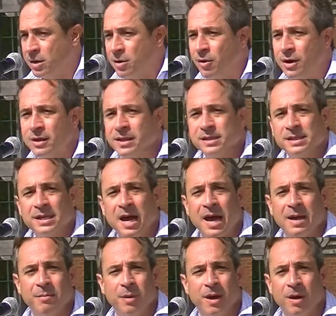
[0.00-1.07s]
You know, at this
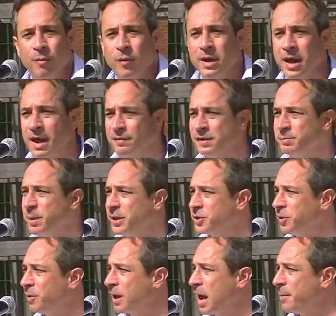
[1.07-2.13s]
time, um, we have
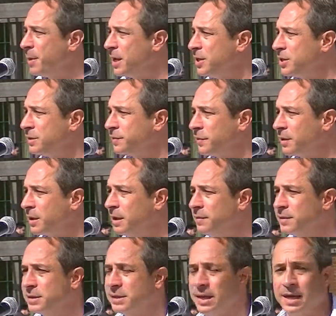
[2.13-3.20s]
special accommodations for
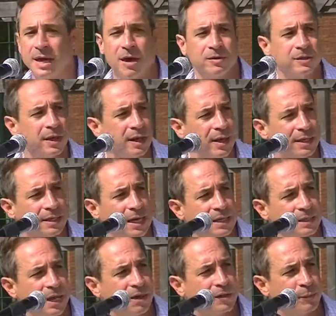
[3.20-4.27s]
Cleveland City Council, and I'd like to
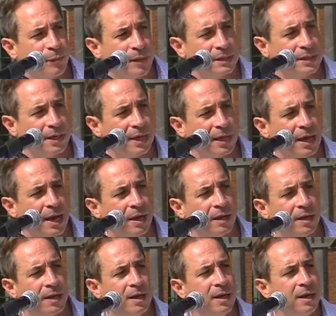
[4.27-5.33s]
ask Council President
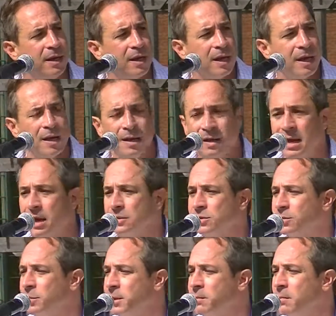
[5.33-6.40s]
Kelley and
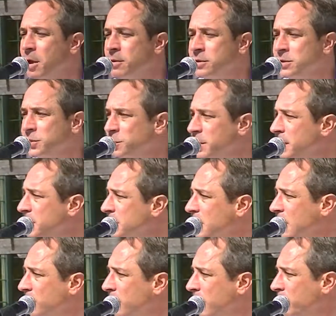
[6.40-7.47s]
Councilman Martin Sweeney to
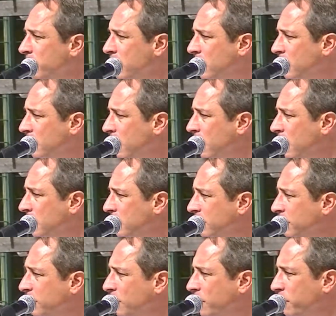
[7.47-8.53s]
come up uh,
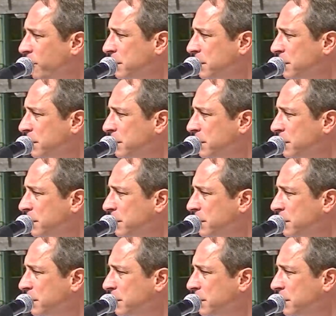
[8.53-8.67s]
for a